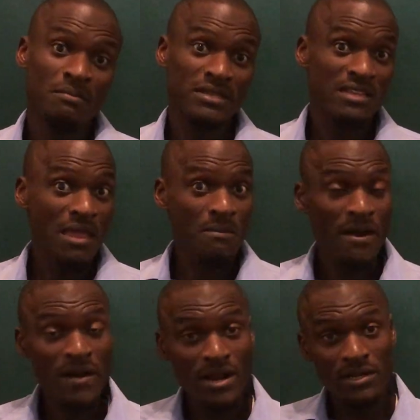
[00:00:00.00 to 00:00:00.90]
Masai
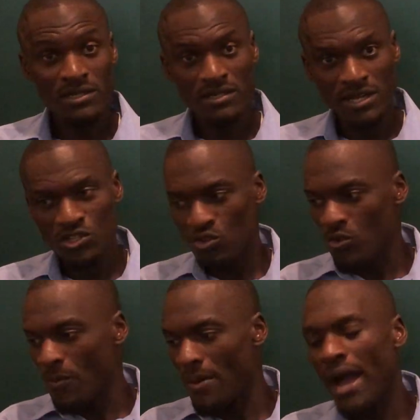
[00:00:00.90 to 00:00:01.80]
Mara
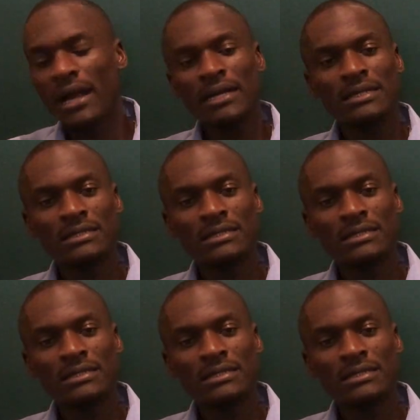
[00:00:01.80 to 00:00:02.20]
National Park,